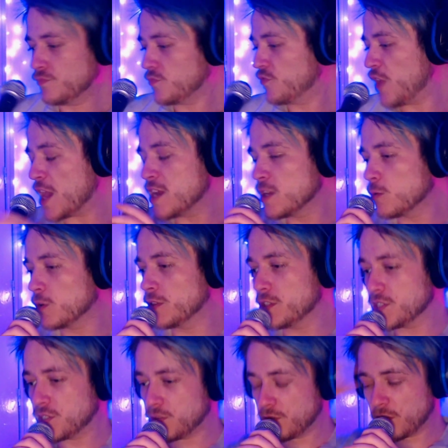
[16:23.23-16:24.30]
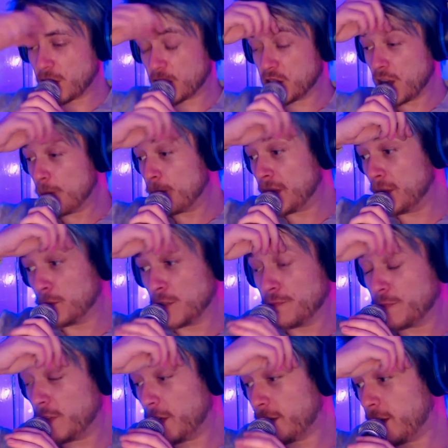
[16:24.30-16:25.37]
Anyone that's... And people
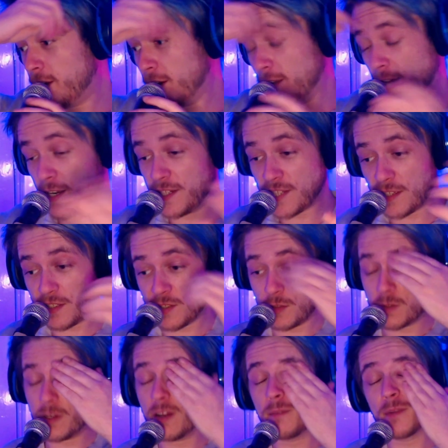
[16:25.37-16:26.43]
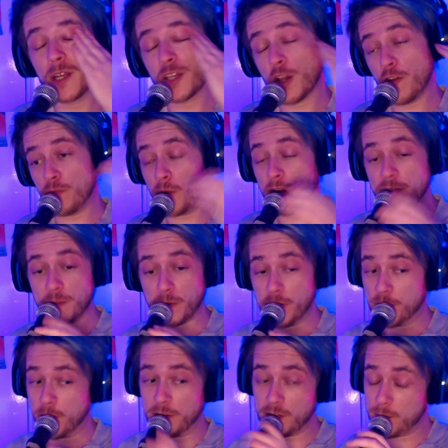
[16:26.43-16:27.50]
have, like, and again, I say this on Twitter, I'm going to go over my own Twitter
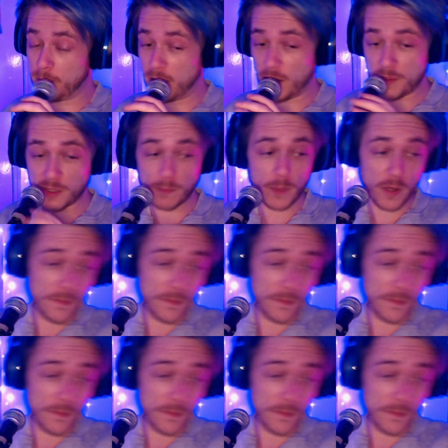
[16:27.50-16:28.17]
thread in a bit, I think, but